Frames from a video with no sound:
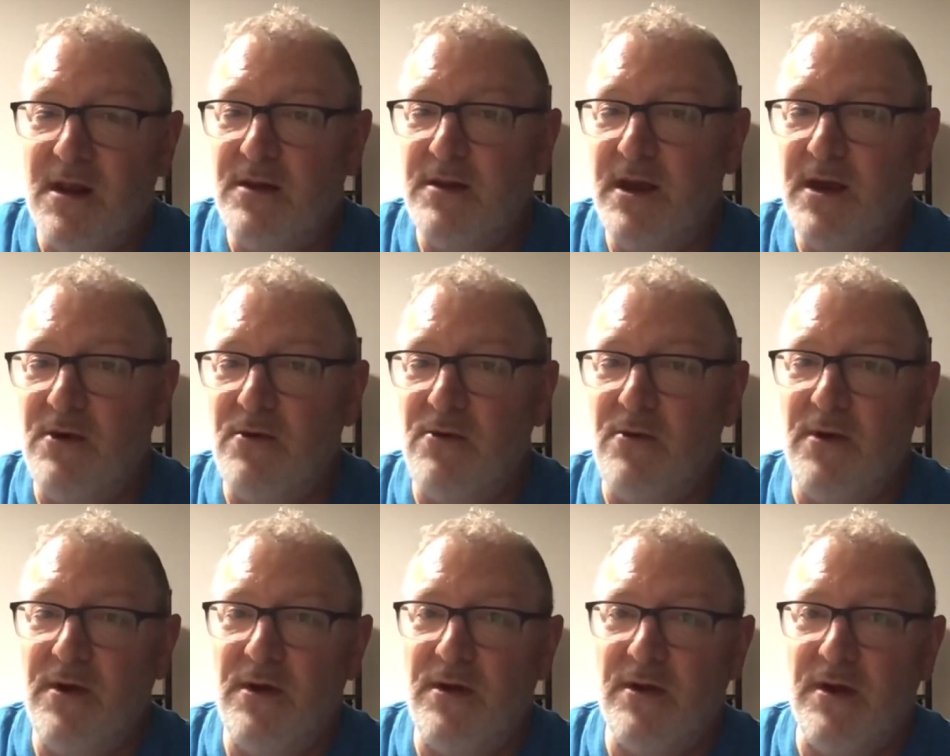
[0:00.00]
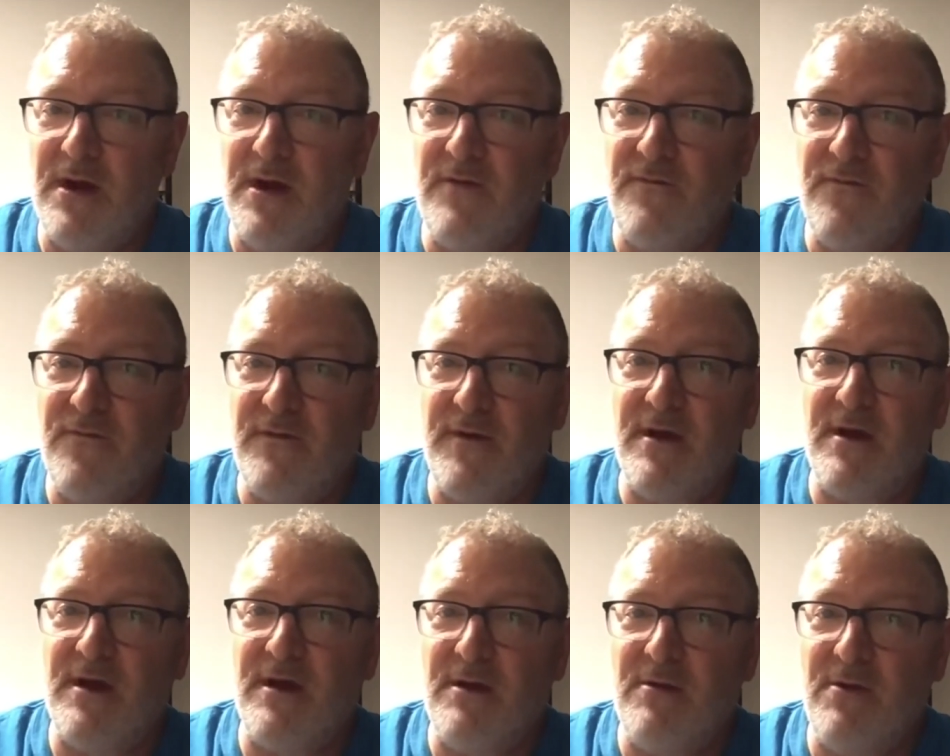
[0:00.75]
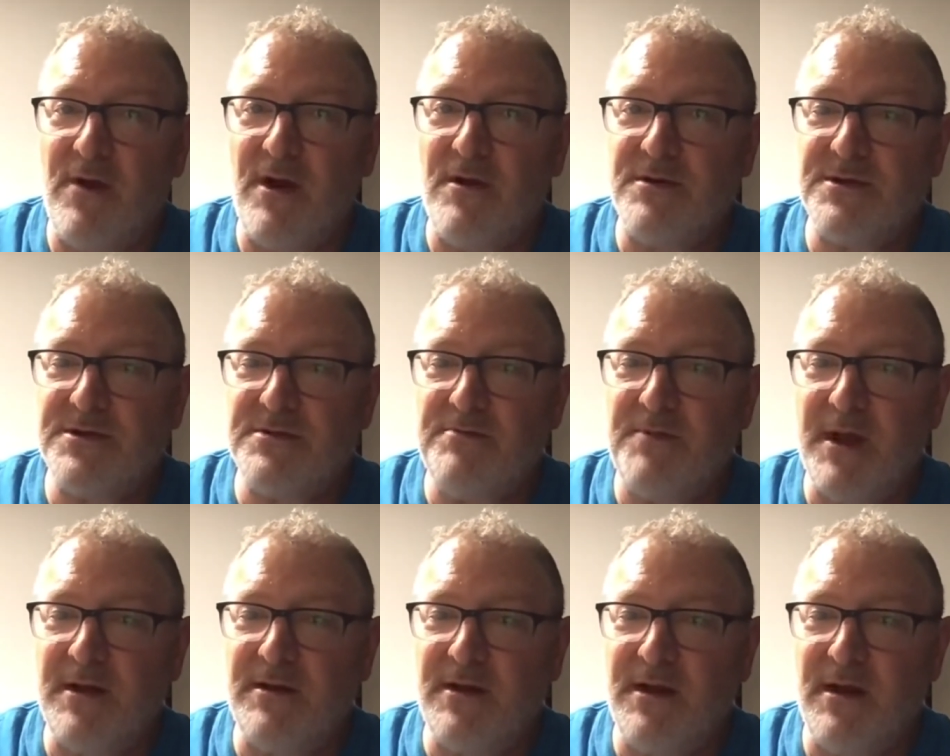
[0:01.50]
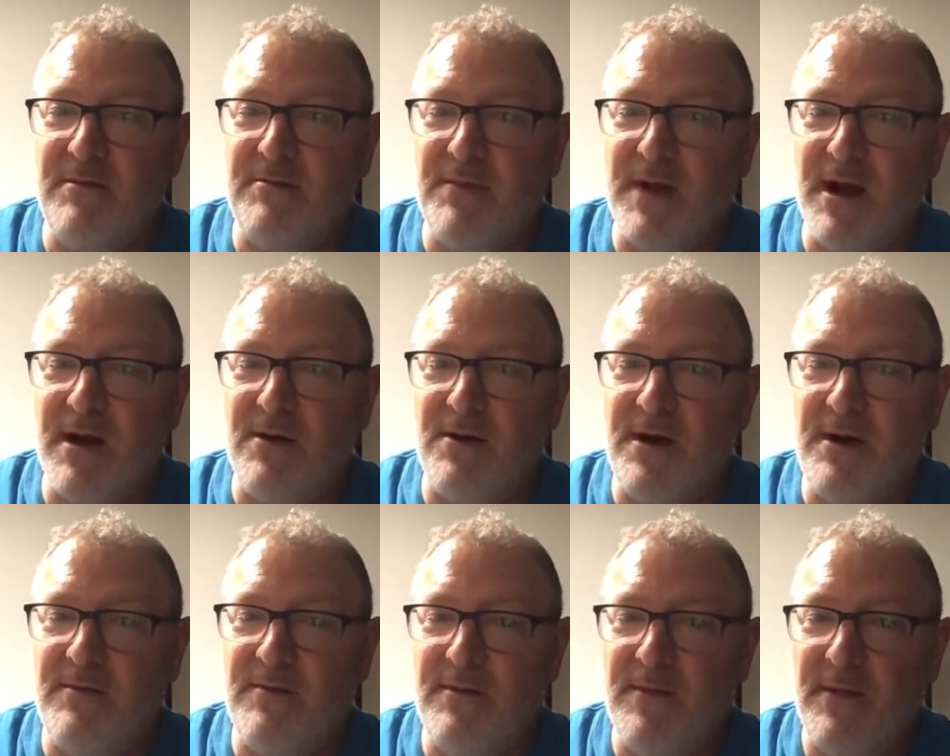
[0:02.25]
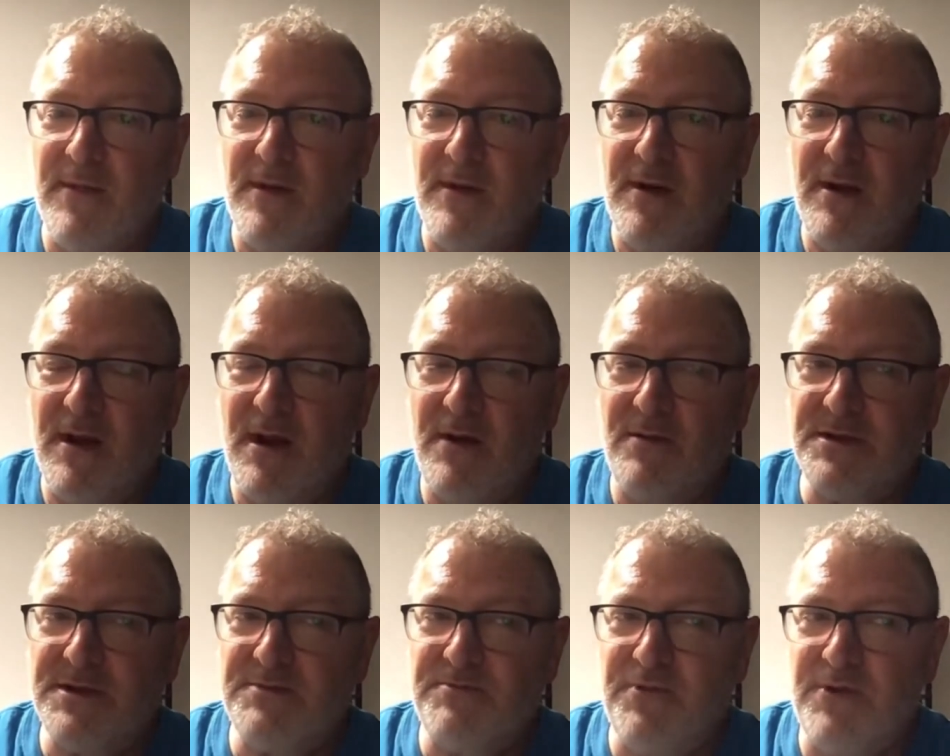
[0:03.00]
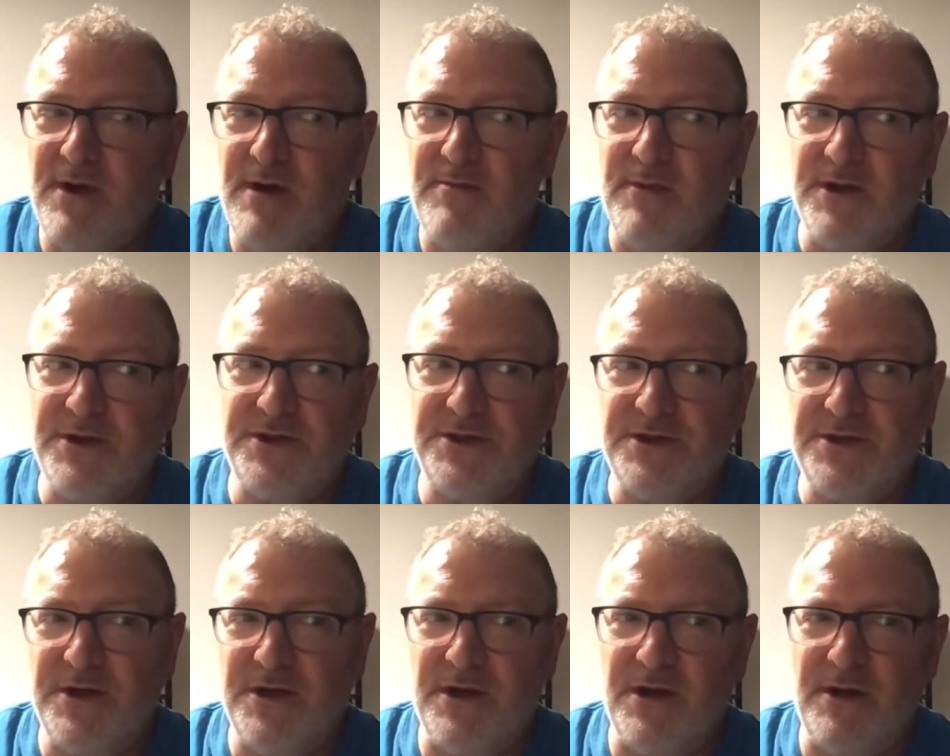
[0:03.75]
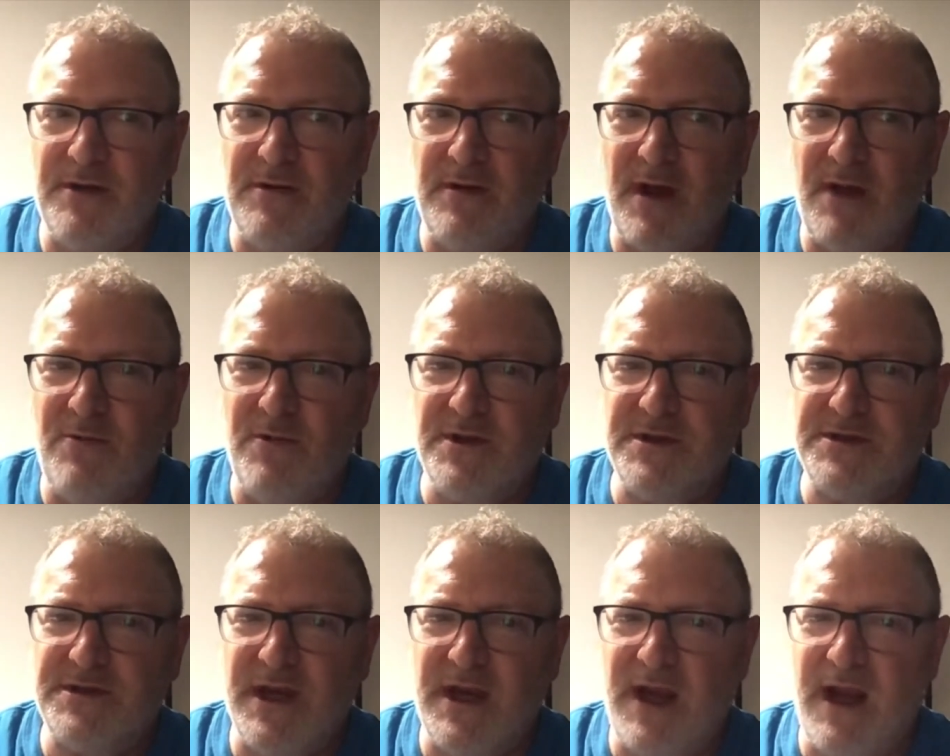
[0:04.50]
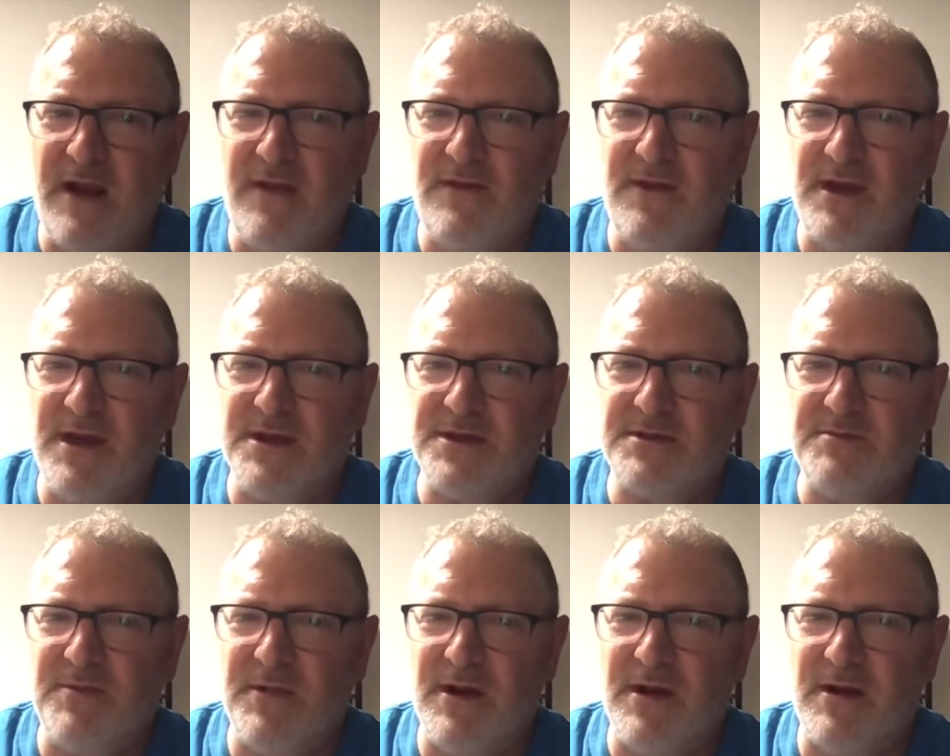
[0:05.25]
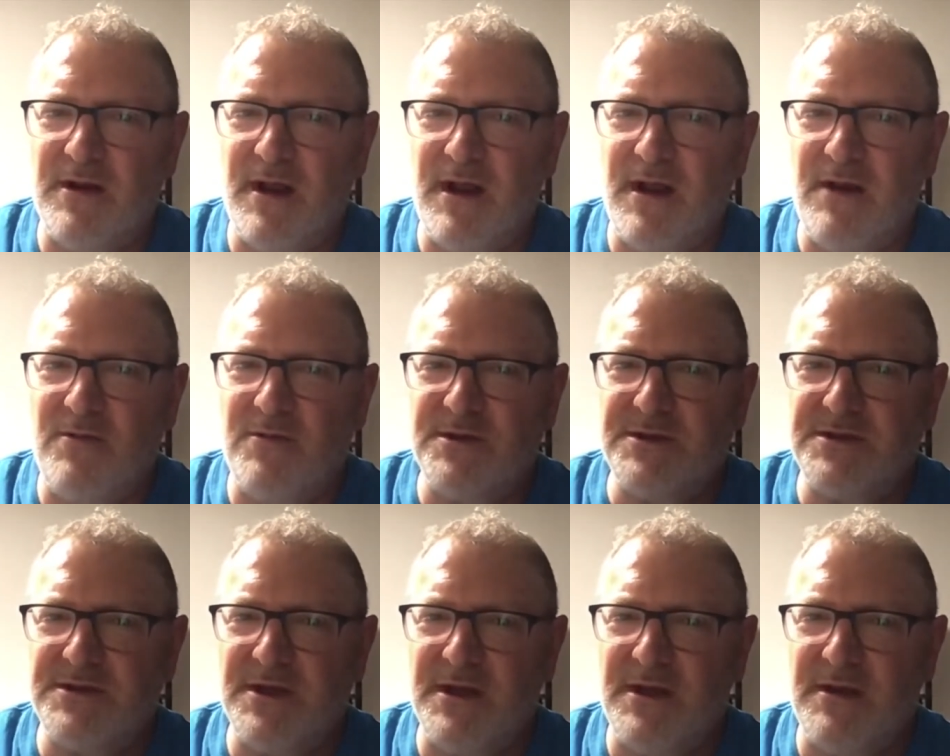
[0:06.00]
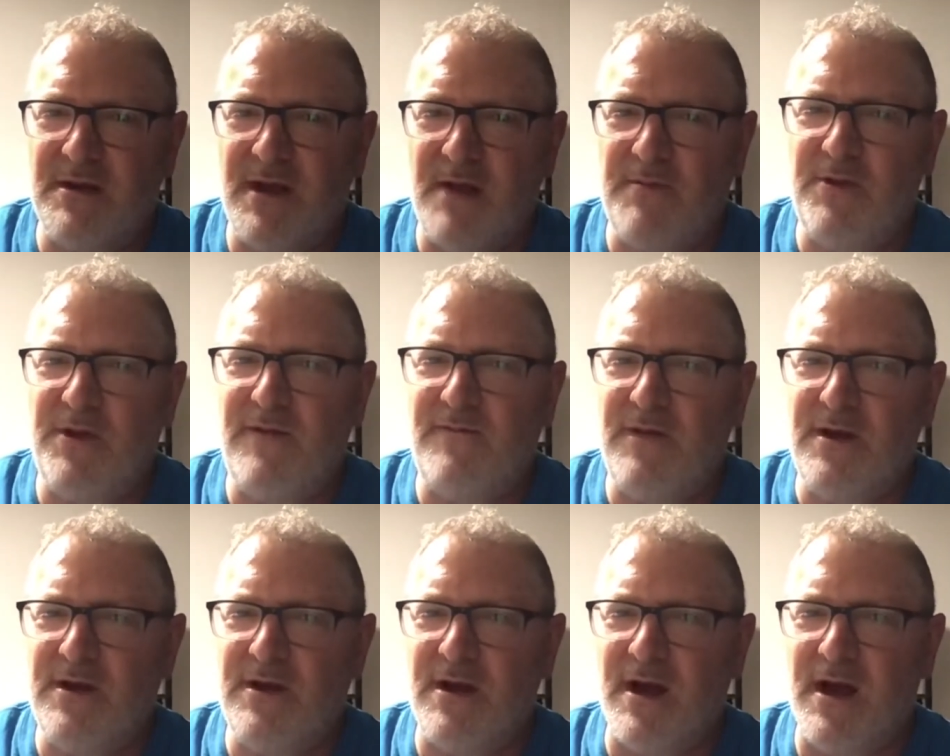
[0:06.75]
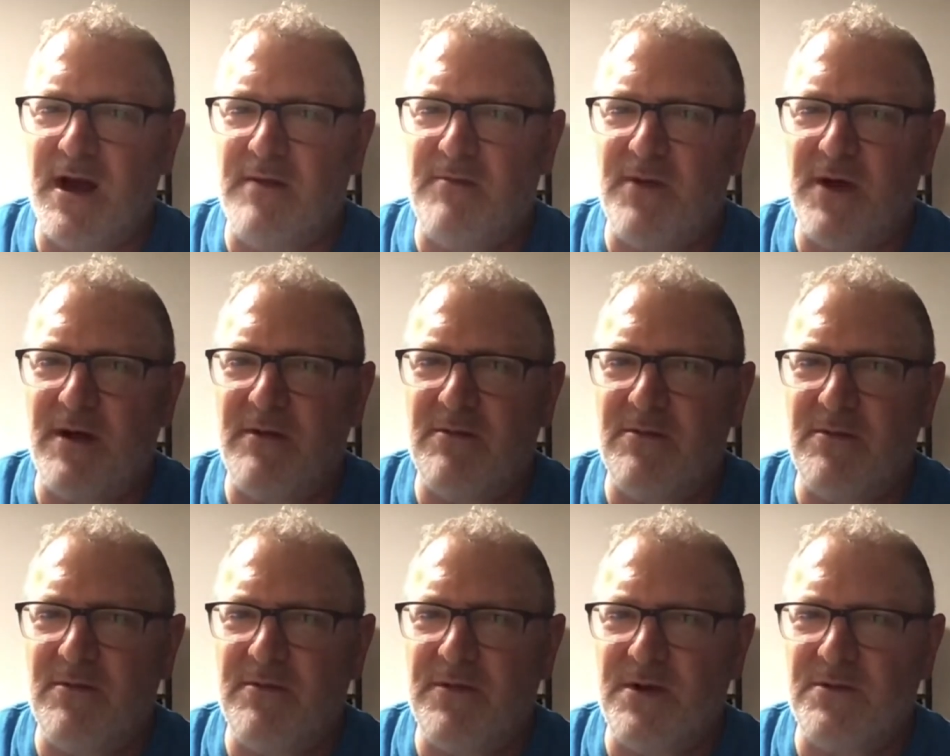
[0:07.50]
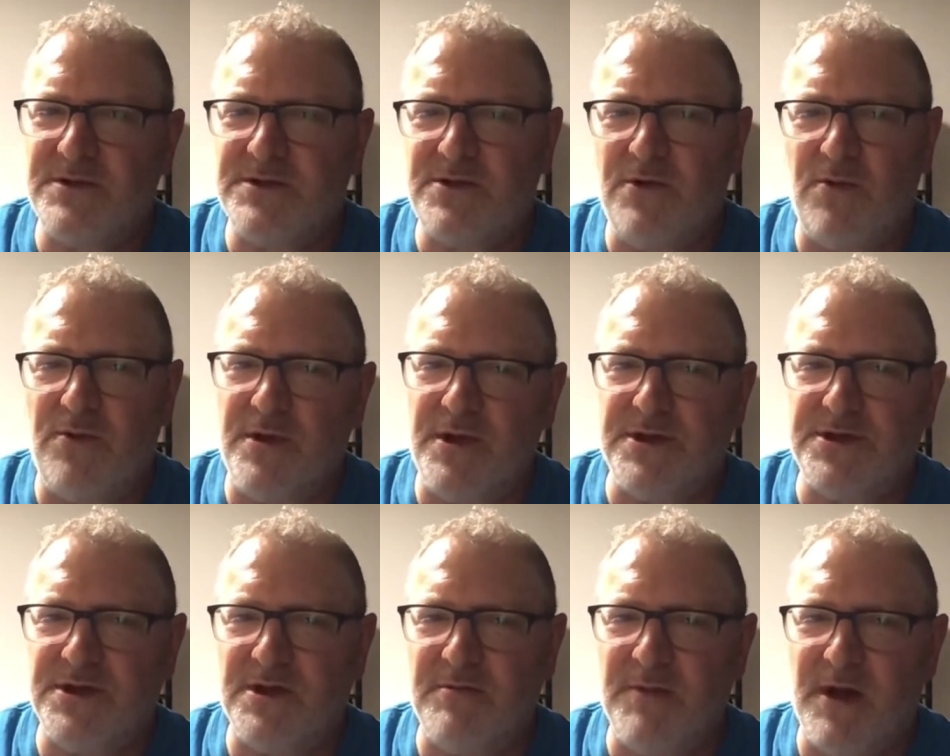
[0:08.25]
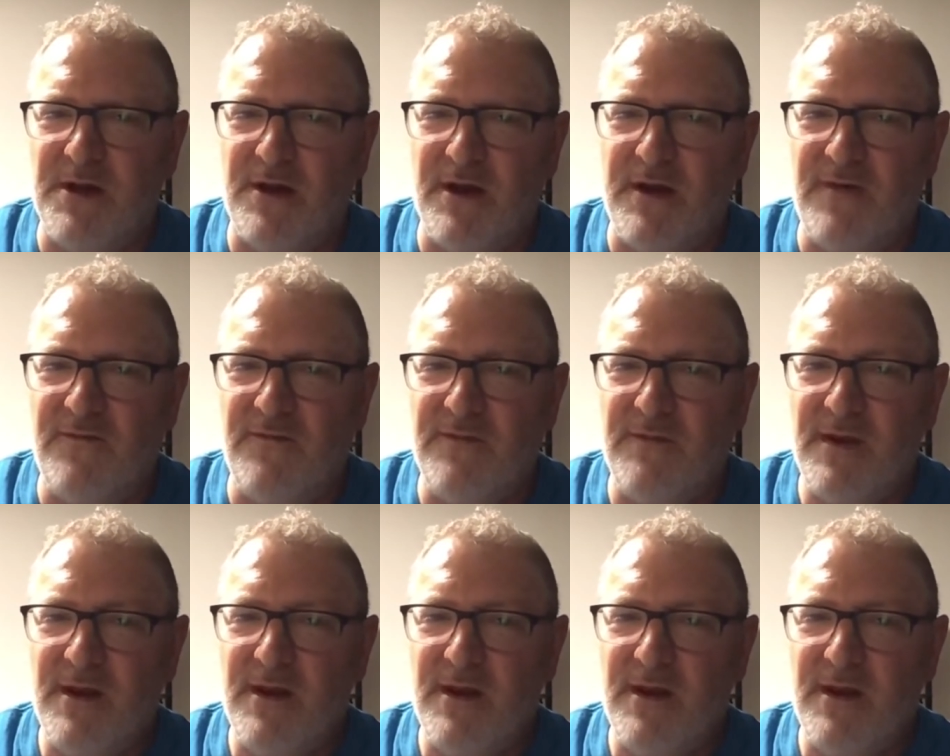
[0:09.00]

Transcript: Later on in life, uh, when I was about to get married, I was pretty much, uh, I wouldn't say atheist, but I was, uh, I believed in God, but there was no religion in my life.